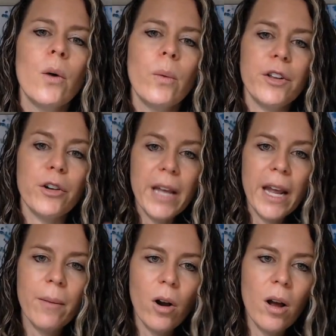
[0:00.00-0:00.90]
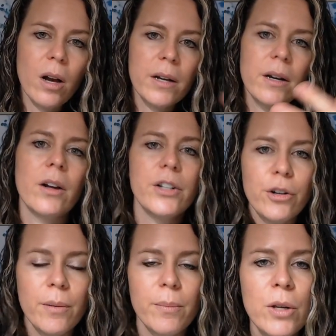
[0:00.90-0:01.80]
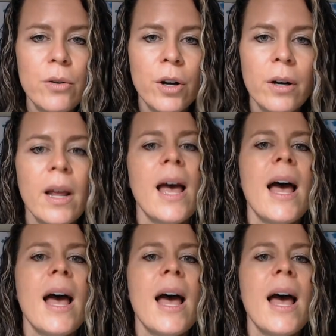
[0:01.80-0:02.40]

with your camera on your computer